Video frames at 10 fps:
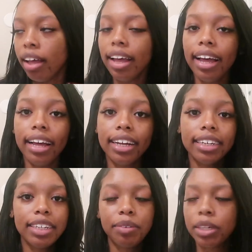
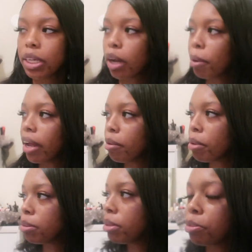I don't want to talk about it. It
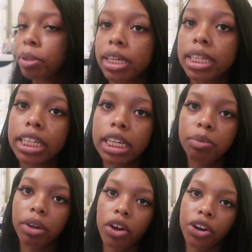makes me depressed, because
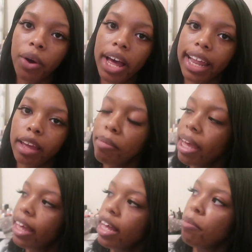we all know I like
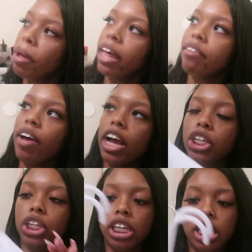makeup, I like
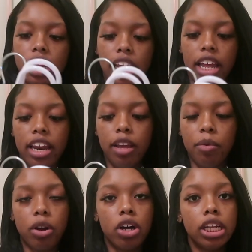fashion, and it
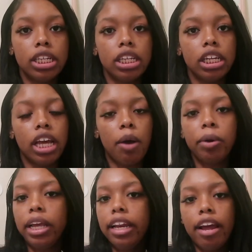would honestly, I
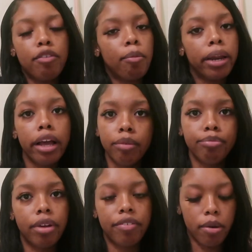would eat everybody
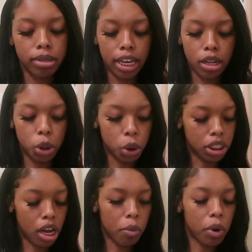up if I was allowed to
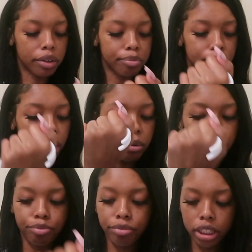dress how I want. But
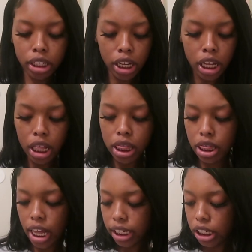
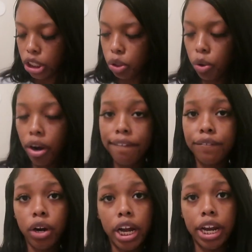that's a story
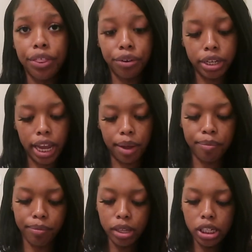for another day.
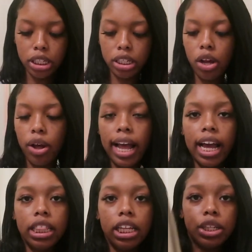So I
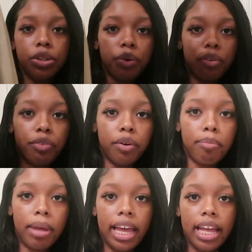got these uniform
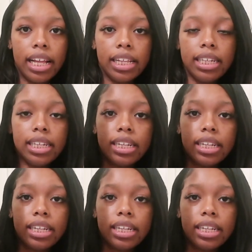pants.